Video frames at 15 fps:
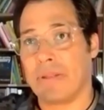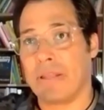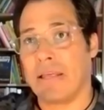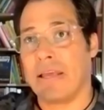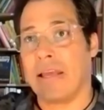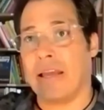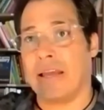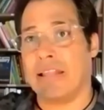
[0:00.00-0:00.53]

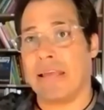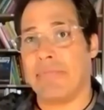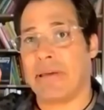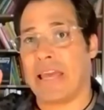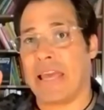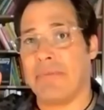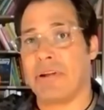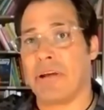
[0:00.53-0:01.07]
and they
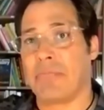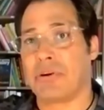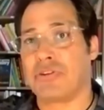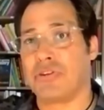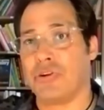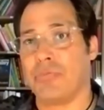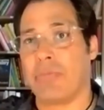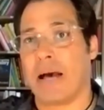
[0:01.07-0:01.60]
became
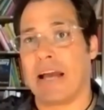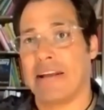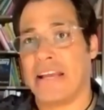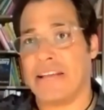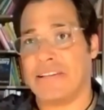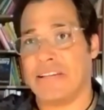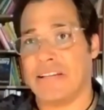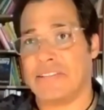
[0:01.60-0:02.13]
#2 behind
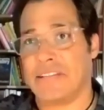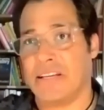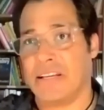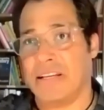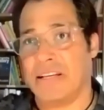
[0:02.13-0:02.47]
AT&T.